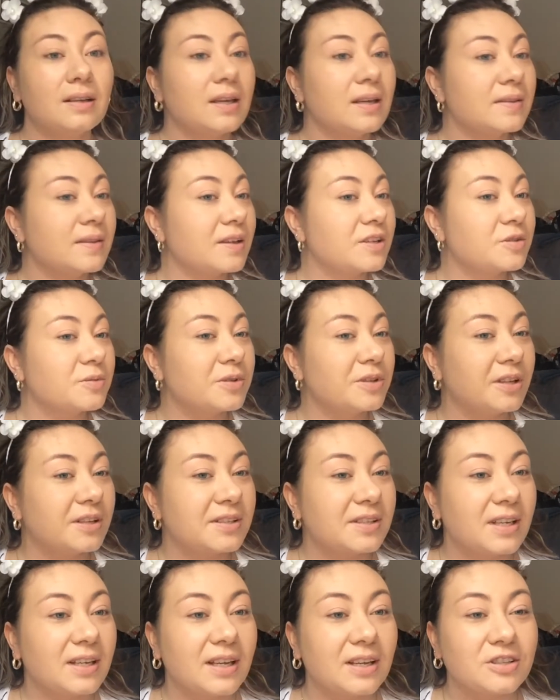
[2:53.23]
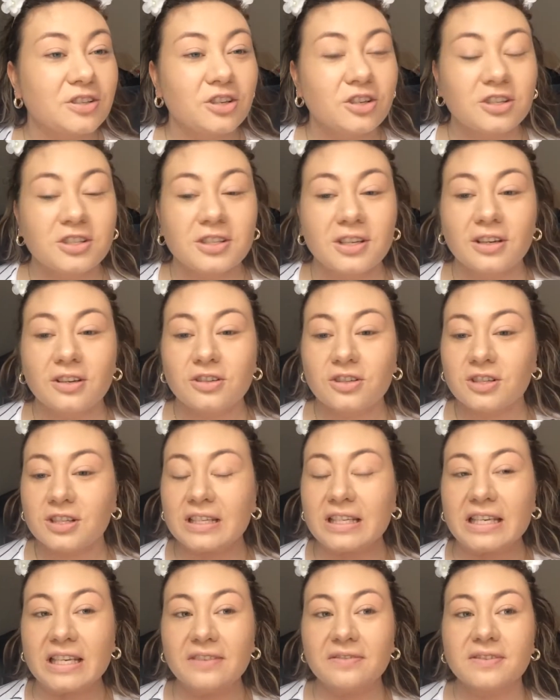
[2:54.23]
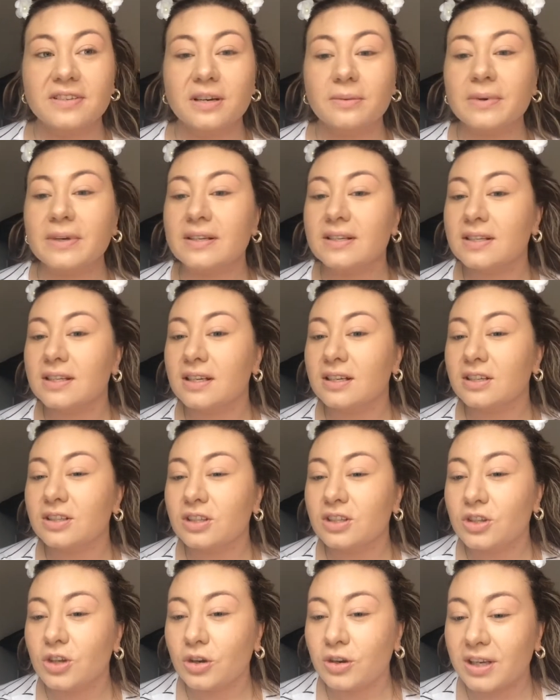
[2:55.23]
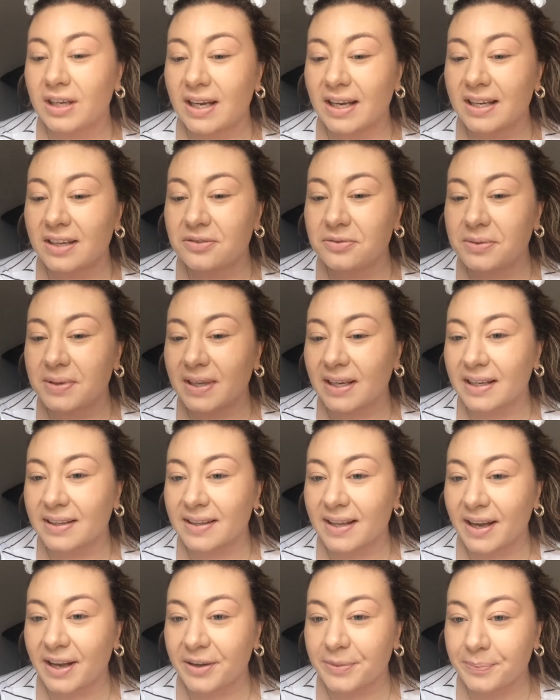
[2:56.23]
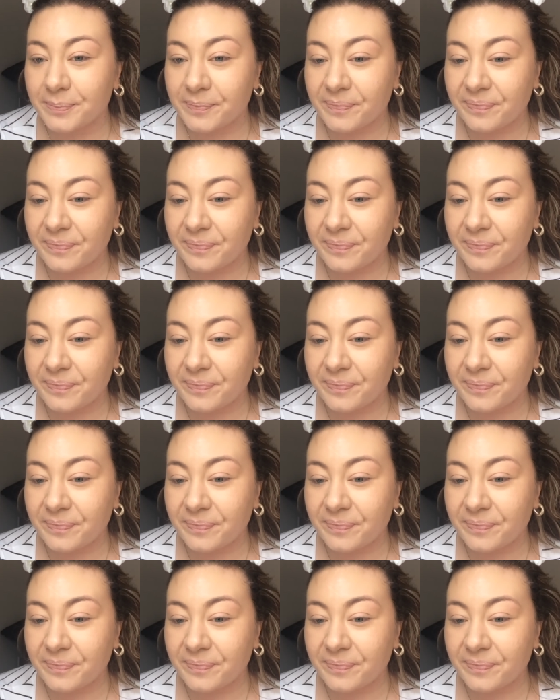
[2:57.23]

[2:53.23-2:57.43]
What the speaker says: And that's what it looks like. As you can tell, it just evens out my skin tone. Kind of gives me like that